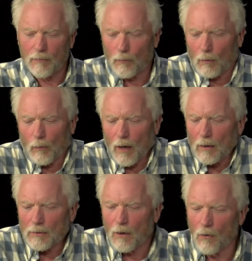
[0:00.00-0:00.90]
well, we
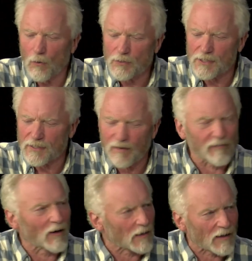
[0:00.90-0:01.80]
all know who she's going to
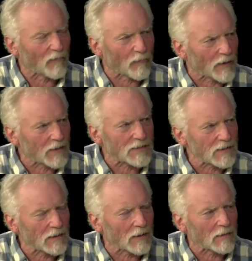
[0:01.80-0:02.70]
fall in love with. It's,
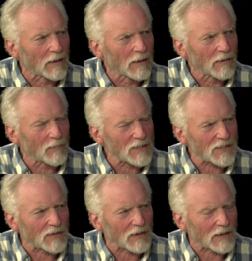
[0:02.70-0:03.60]
you know, no
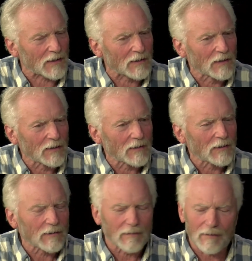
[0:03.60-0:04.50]
mystery there.
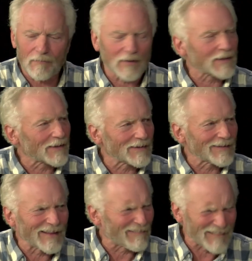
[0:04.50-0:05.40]
Well,
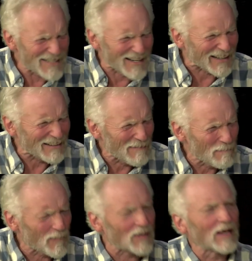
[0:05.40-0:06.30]
that wasn't.
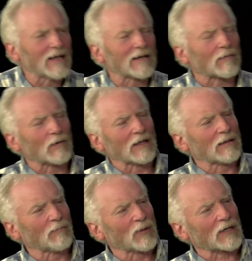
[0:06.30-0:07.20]
But they didn't read
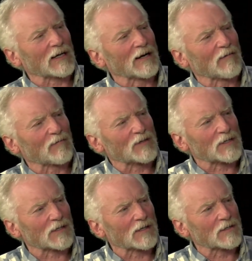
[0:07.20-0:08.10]
the book enough
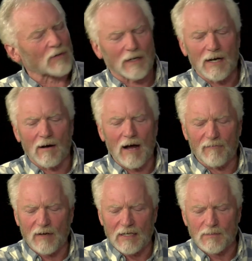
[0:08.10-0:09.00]
to do it. mm Now I
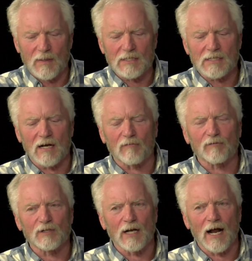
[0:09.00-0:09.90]
have to ask
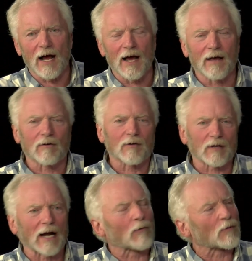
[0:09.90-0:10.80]
myself, did I or
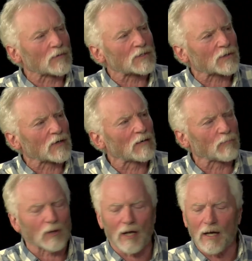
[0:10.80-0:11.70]
the guy who wrote the
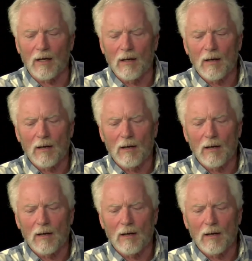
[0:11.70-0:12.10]
screenplay